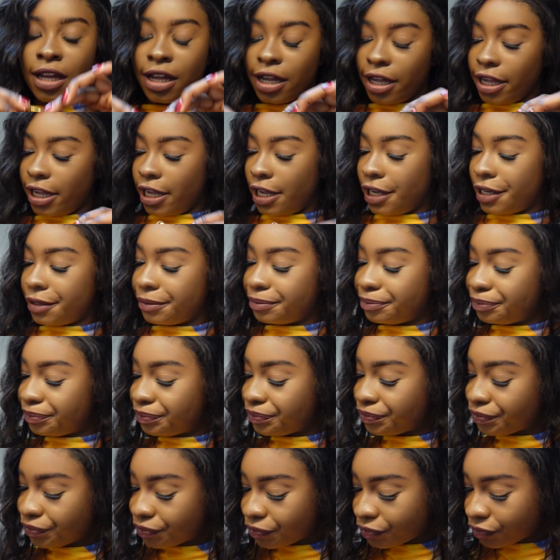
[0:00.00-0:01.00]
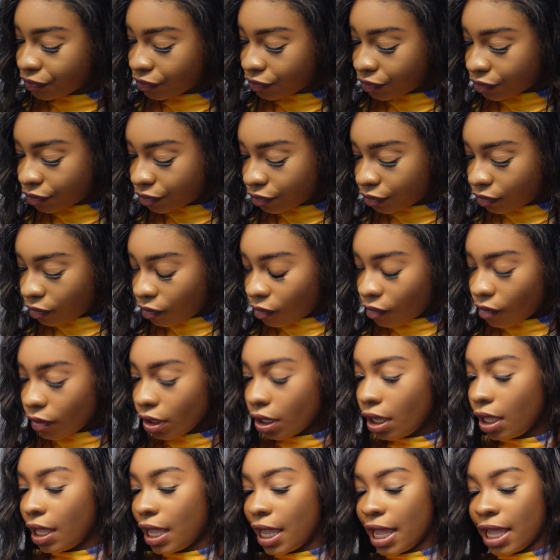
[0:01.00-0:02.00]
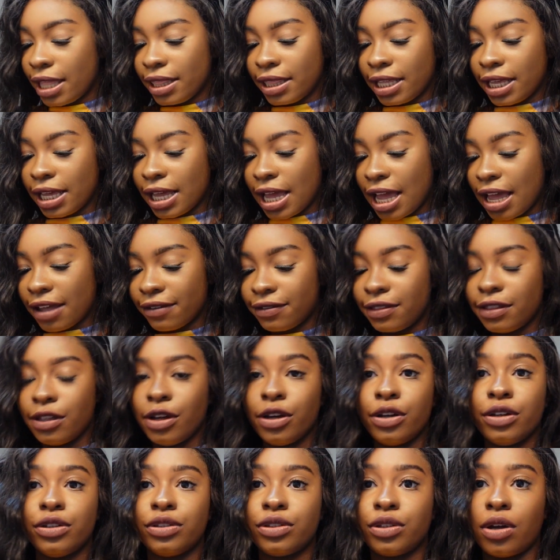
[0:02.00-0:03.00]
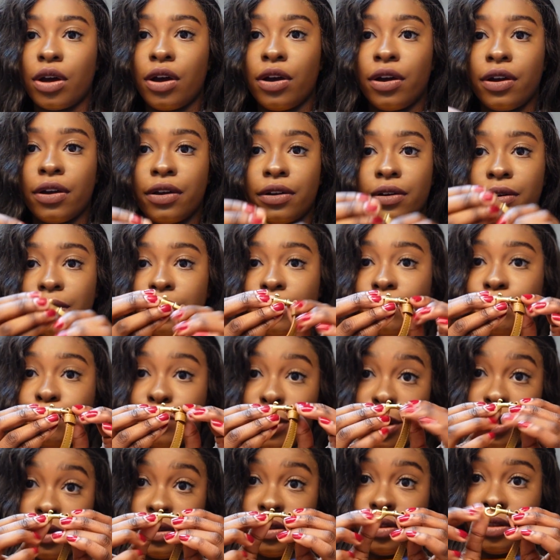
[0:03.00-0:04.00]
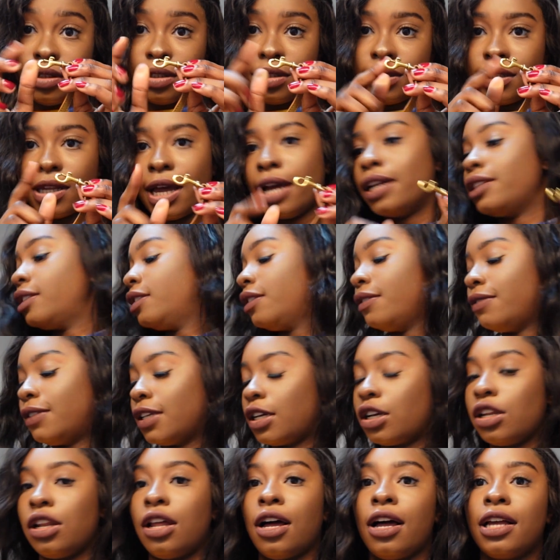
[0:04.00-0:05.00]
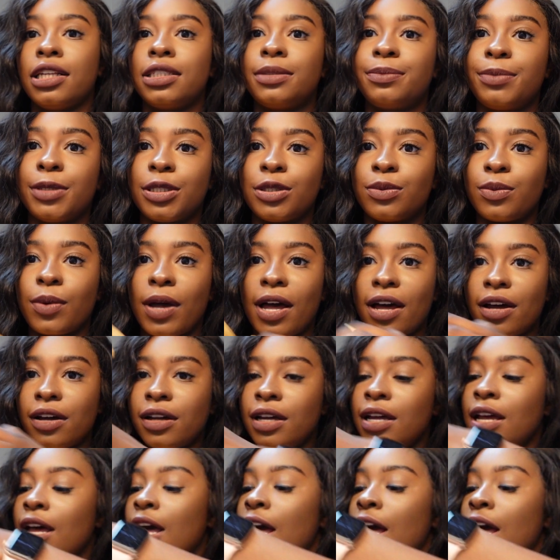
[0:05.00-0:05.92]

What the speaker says: And they have those on both sides of the clasp as well.